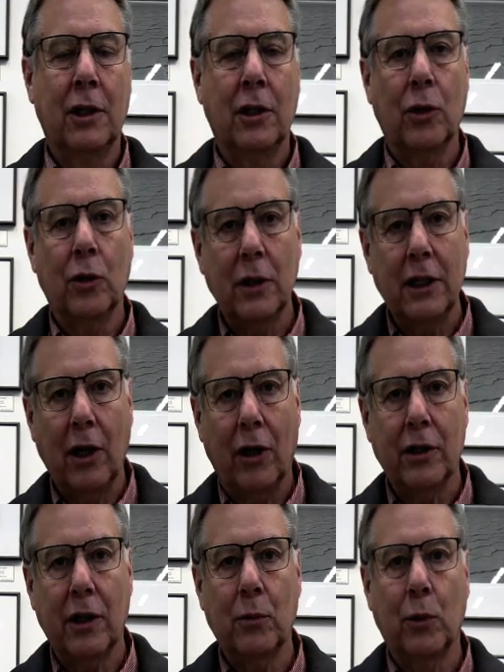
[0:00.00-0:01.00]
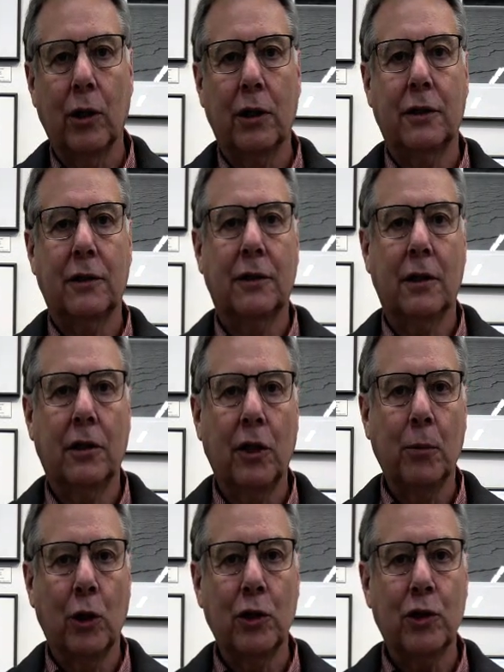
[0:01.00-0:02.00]
Early on, I worked
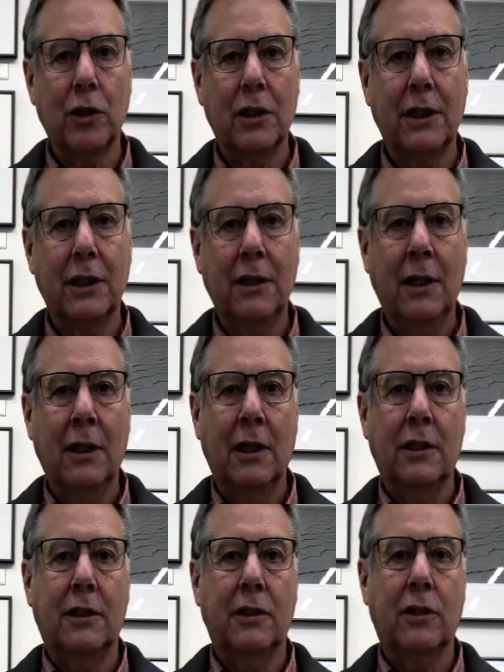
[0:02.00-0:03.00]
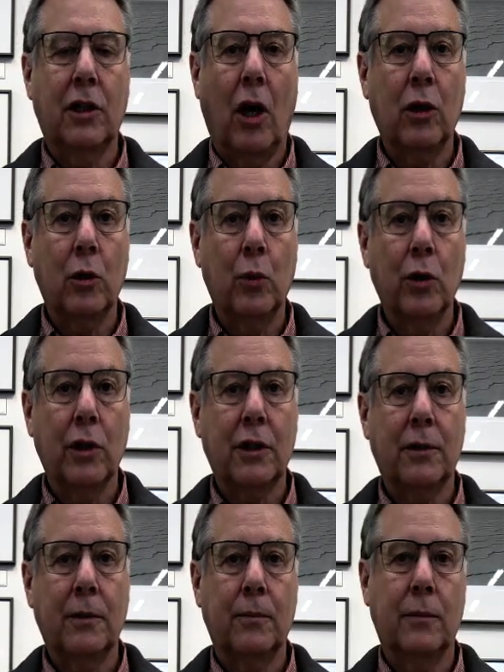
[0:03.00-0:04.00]
commercially, did color work,
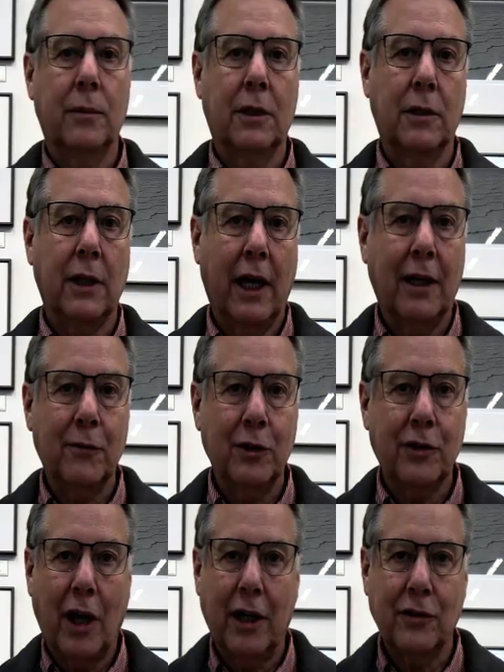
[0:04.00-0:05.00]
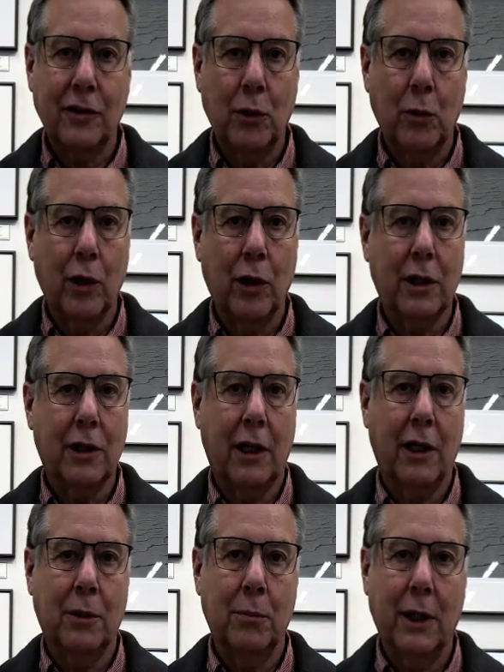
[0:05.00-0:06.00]
did advertising work,
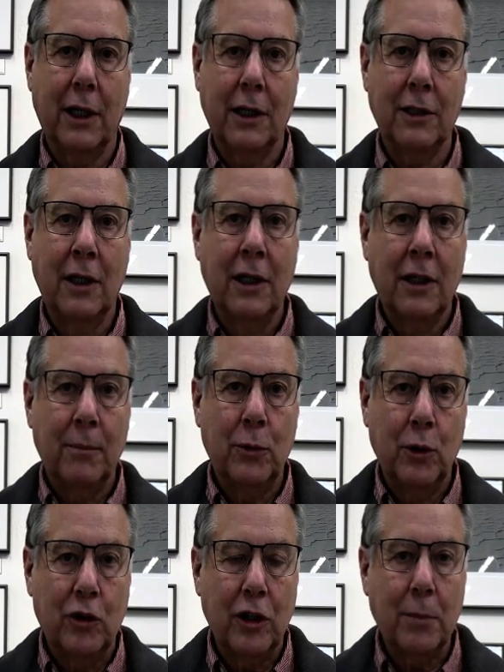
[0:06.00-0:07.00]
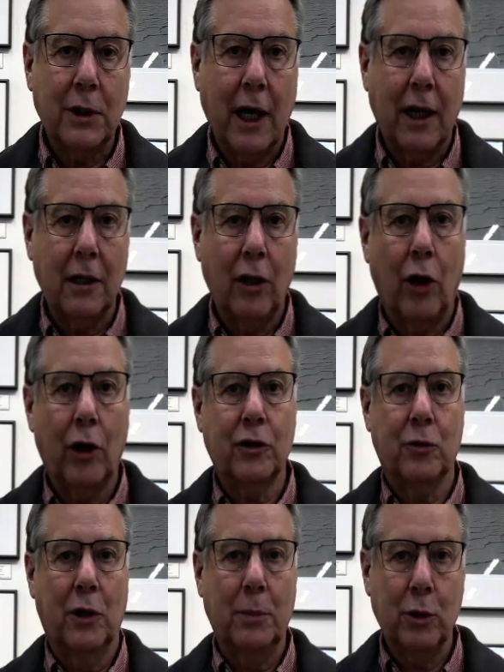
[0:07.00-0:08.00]
and made museum catalogs,
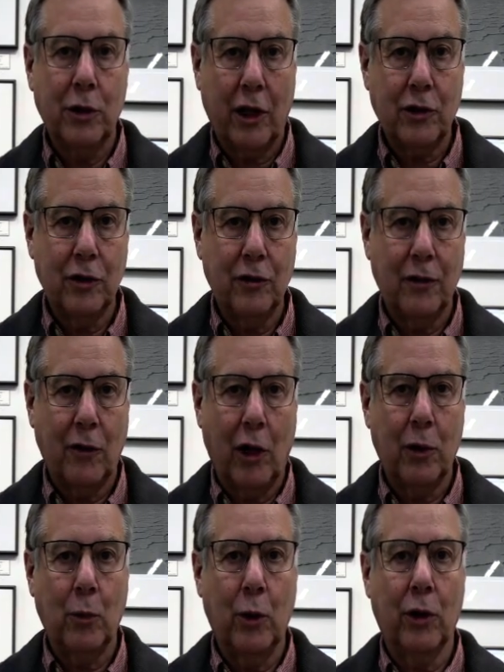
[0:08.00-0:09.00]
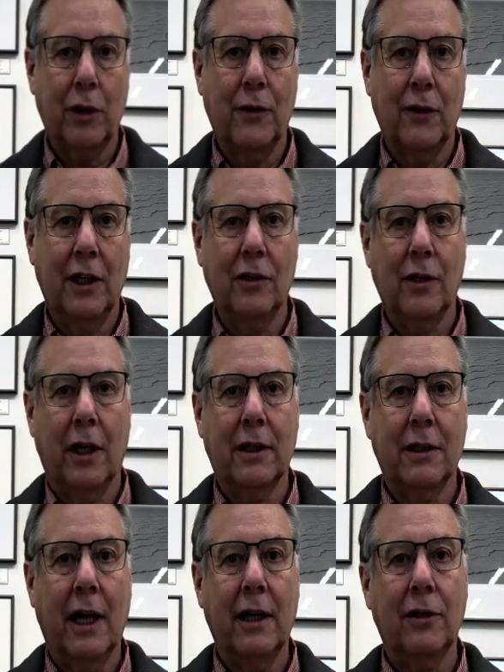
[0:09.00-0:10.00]
reproductions of artwork, and things like
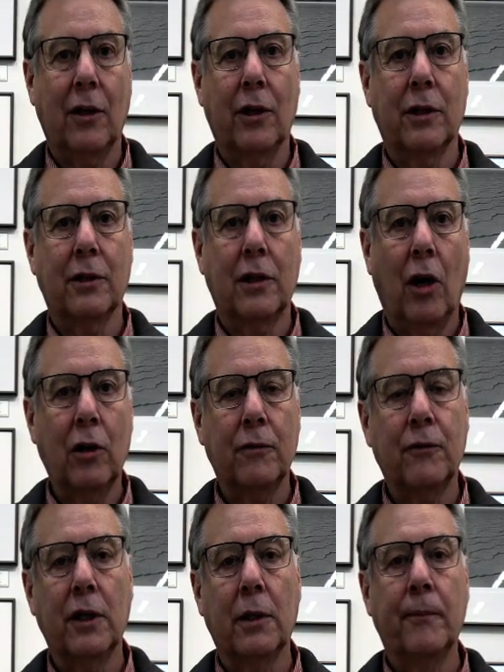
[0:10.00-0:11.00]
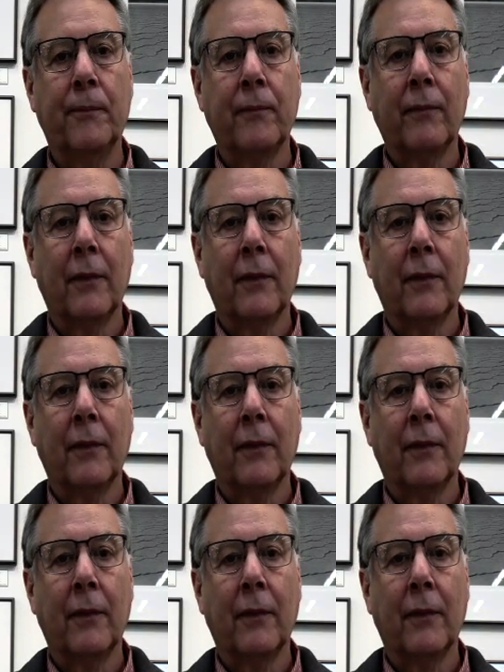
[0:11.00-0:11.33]
that on color film.